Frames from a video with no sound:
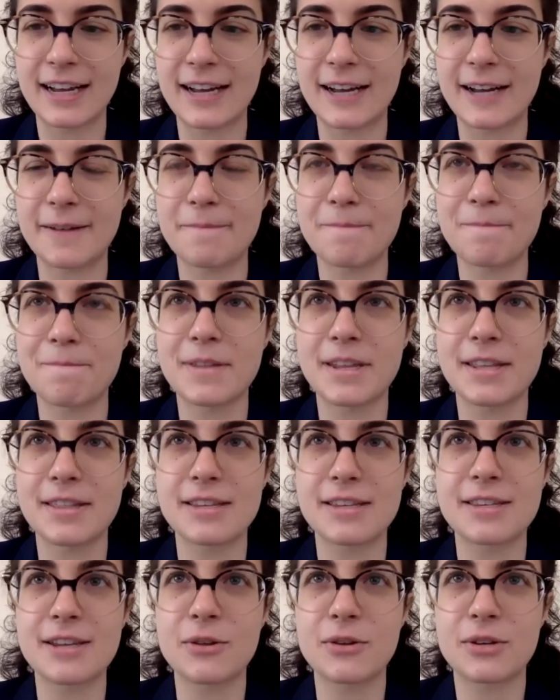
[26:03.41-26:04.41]
And
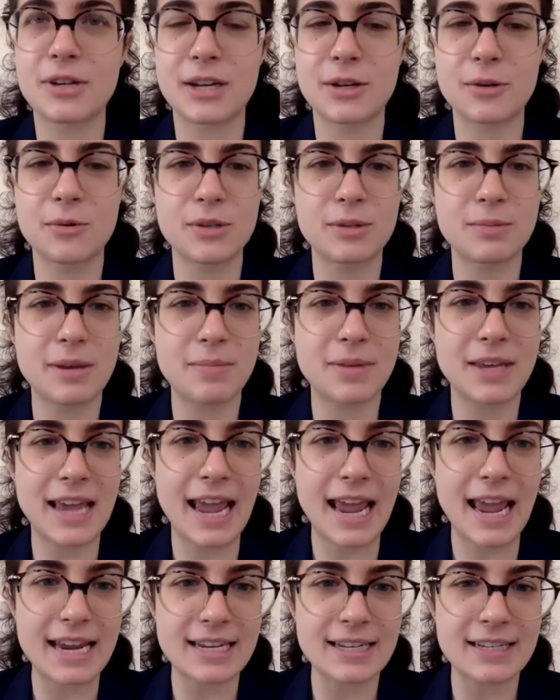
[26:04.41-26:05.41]
this other kid who was maybe
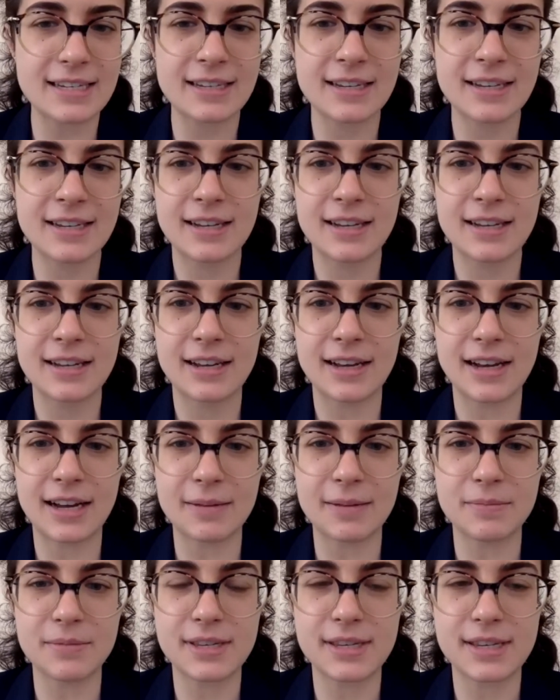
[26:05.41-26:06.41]
8
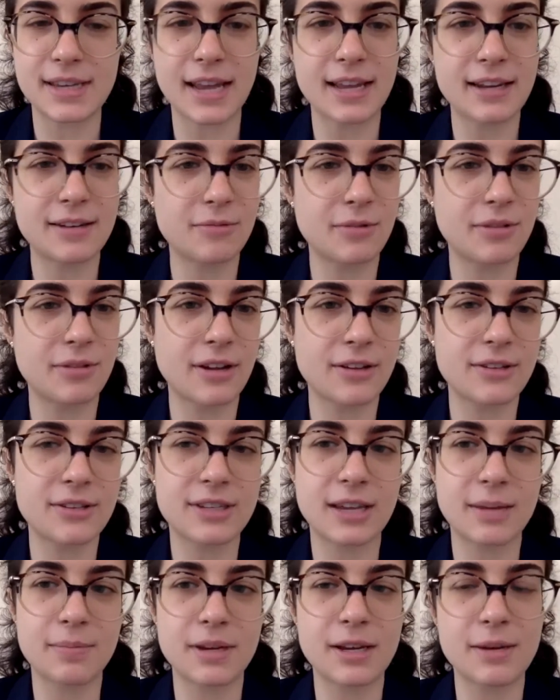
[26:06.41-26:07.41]
said, without
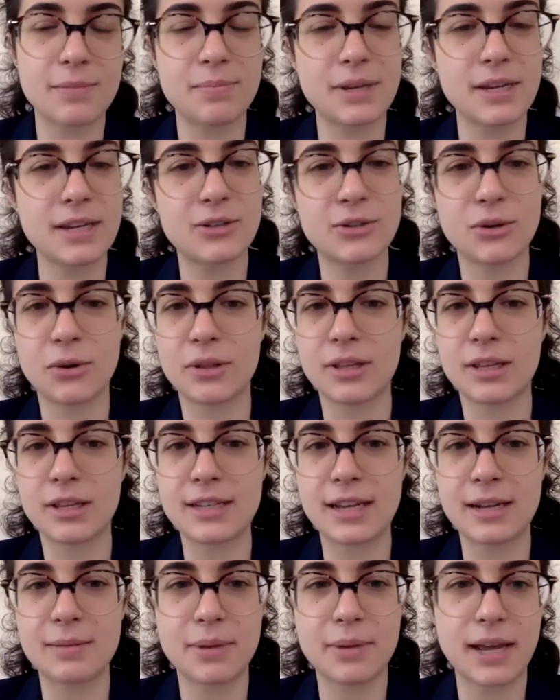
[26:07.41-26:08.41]
skipping a beat, totally
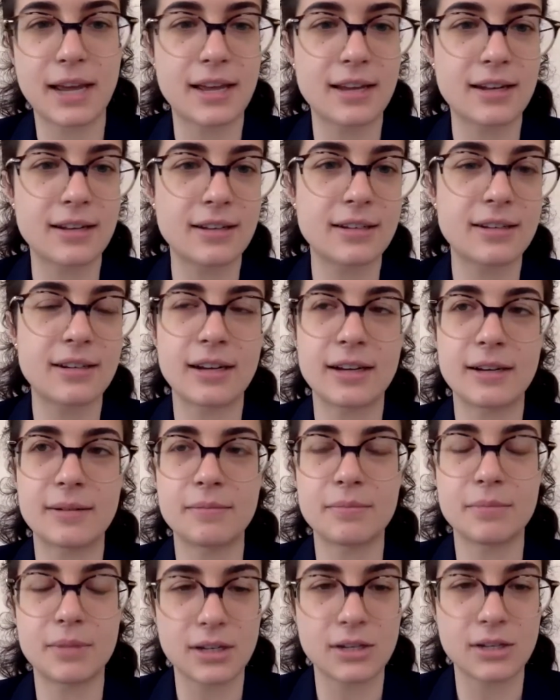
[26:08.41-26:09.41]
deadpan,
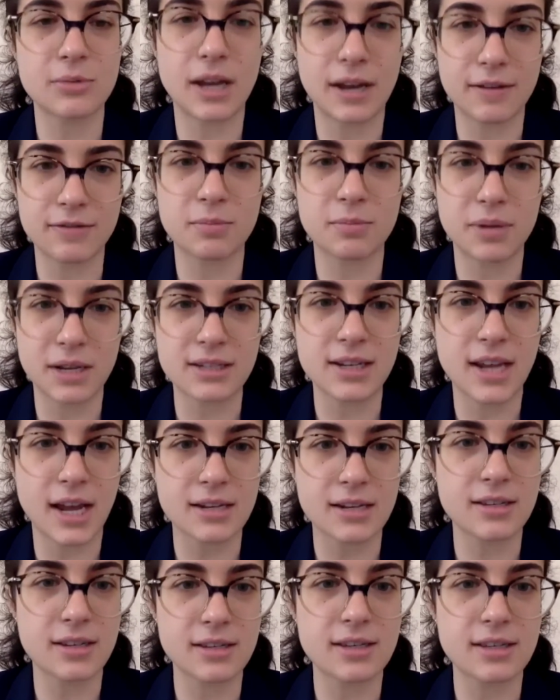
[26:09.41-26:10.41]
because we have to pay
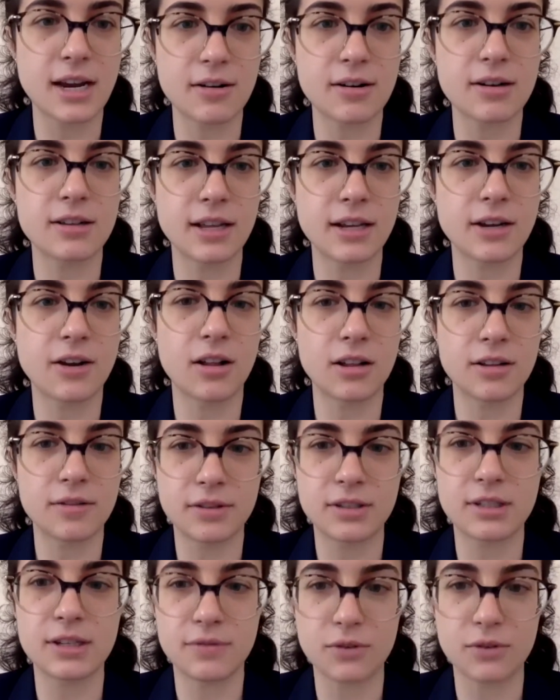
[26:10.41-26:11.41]
taxes, Sarah. Like, all of
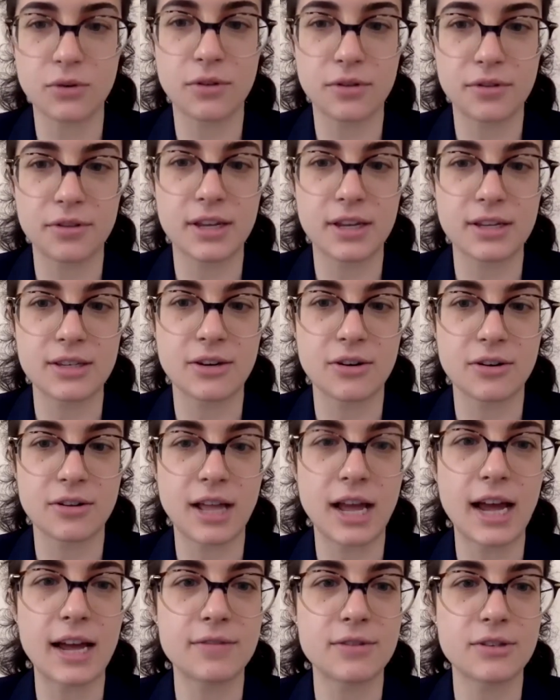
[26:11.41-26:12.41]
the difficult things in our
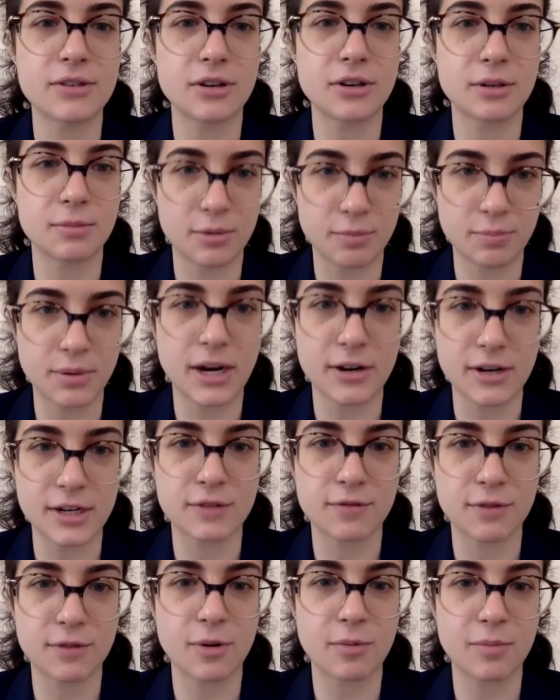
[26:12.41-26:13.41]
lives are to prepare
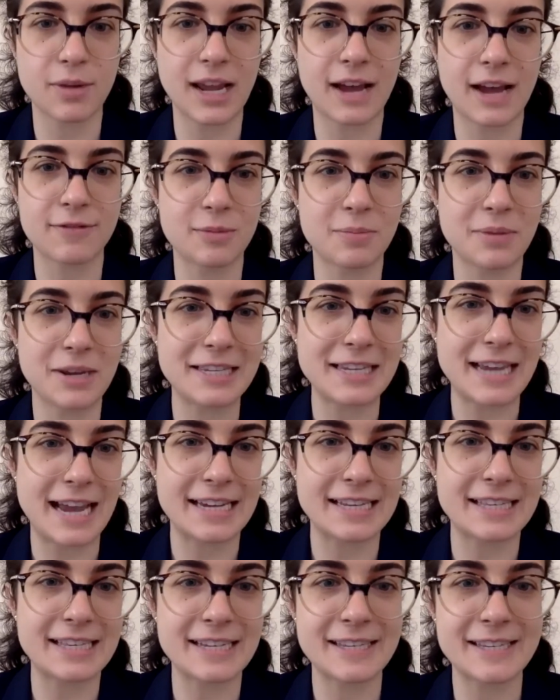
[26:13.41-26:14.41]
us for when we have to pay
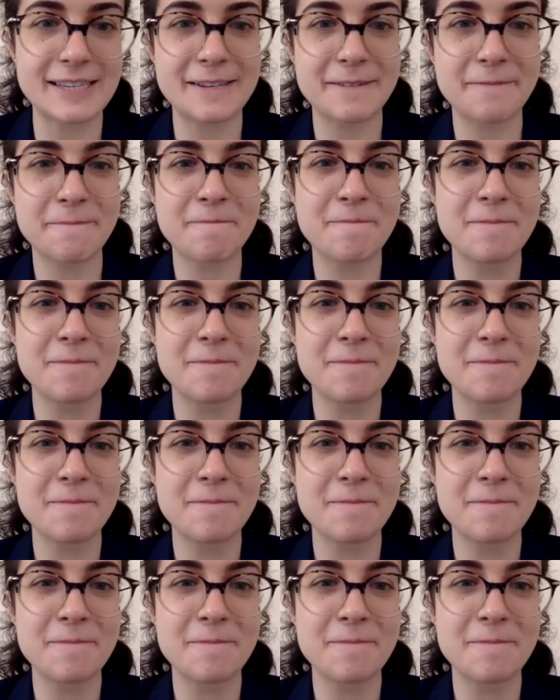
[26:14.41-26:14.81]
taxes.